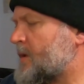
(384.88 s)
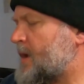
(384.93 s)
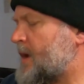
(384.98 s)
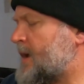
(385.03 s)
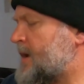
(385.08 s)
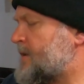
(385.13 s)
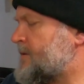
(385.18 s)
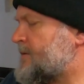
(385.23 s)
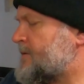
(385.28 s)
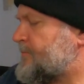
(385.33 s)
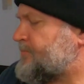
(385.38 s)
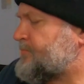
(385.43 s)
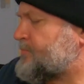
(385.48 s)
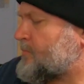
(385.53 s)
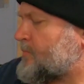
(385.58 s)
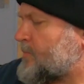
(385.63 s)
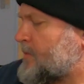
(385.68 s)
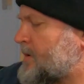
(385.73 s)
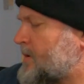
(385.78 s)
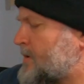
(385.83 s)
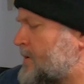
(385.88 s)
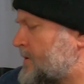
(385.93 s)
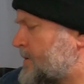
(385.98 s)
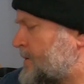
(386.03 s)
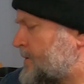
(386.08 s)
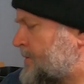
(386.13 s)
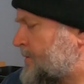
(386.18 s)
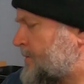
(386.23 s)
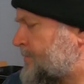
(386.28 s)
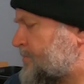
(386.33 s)
And
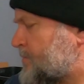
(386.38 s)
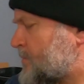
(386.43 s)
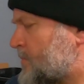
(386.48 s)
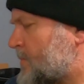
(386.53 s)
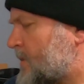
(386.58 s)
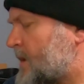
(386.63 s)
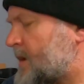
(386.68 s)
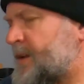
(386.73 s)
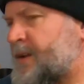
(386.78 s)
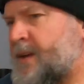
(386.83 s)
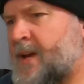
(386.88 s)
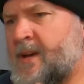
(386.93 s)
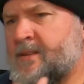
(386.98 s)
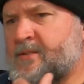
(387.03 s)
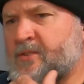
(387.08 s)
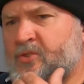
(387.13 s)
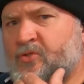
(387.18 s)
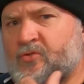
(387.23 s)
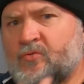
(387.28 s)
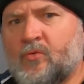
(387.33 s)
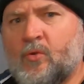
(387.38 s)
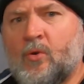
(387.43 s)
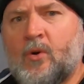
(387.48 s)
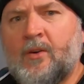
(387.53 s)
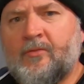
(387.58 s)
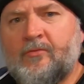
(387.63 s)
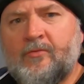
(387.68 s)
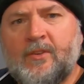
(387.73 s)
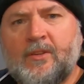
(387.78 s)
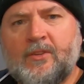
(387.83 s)
it has a
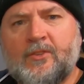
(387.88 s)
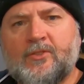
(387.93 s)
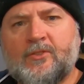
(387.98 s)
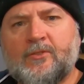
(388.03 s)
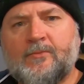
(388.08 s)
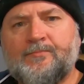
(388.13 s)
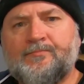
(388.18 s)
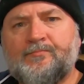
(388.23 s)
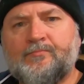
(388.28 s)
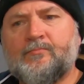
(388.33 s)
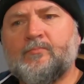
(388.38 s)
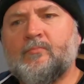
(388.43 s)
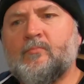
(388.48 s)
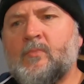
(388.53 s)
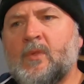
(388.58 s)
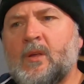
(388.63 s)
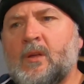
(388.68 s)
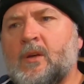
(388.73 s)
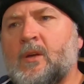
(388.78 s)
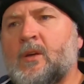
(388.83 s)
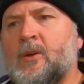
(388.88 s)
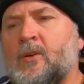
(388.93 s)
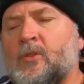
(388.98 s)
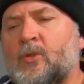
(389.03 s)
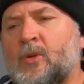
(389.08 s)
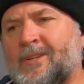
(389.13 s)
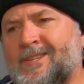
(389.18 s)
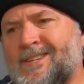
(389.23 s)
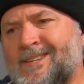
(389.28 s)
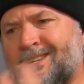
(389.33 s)
dry finish.
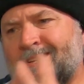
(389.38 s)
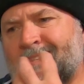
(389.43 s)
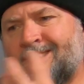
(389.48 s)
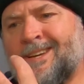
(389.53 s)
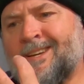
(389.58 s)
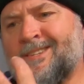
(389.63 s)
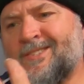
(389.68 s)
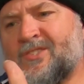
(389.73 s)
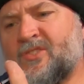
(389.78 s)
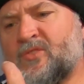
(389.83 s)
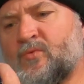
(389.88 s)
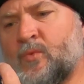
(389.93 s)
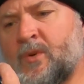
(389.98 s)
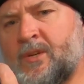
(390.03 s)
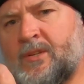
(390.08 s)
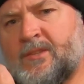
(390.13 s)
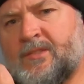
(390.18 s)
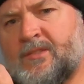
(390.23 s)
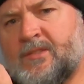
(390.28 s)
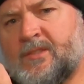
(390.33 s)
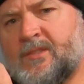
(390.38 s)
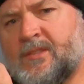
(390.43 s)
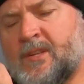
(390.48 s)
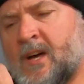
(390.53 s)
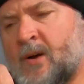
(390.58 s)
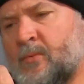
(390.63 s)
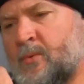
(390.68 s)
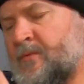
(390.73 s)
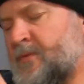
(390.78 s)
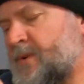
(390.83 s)
Like, you get that sweetness to
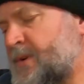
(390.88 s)
start with